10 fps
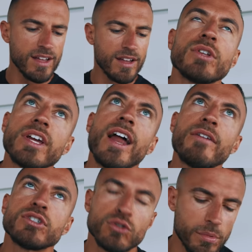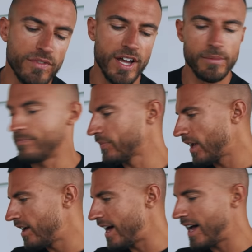So they're gonna have a strawberry vibe.
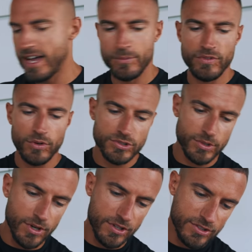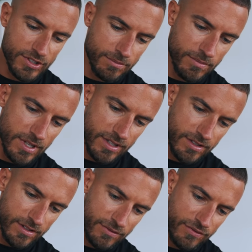And we've also got some
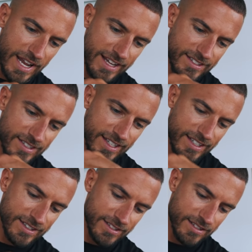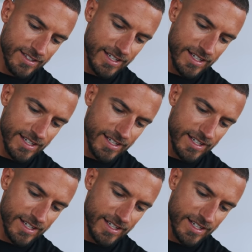flax seeds